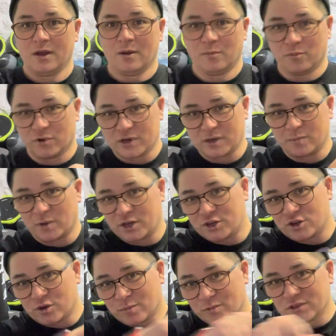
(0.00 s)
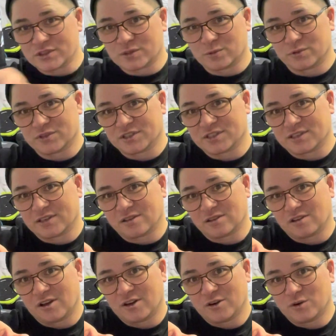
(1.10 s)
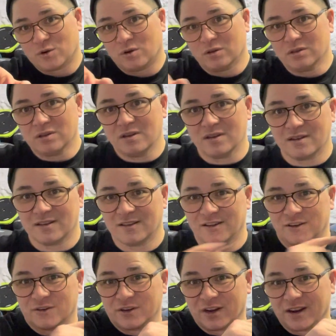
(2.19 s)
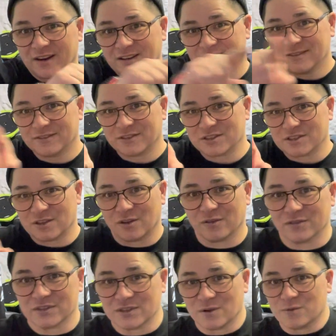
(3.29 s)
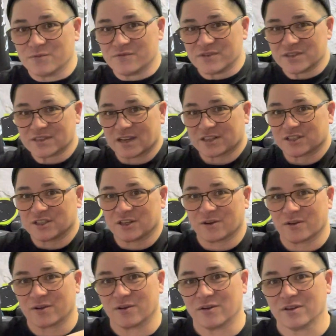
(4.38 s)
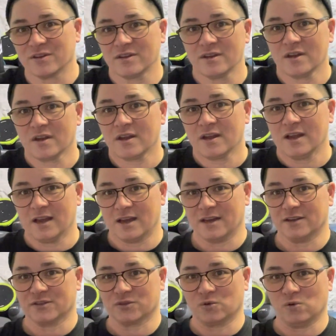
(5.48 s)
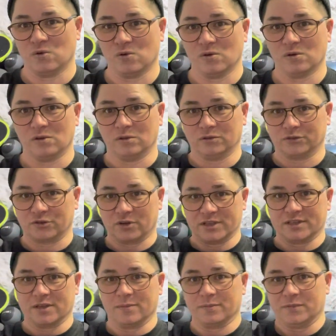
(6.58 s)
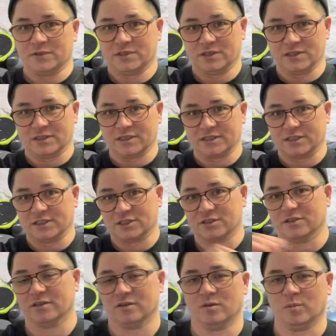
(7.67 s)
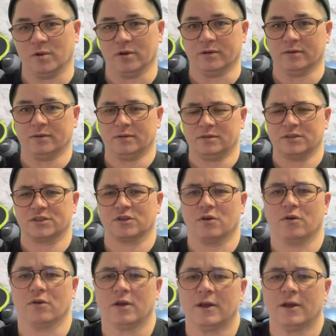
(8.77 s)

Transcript: bringing my humerus towards the center line at all. Okay, there's no this action going on, and it's all tricep, so there's extension of the elbow. So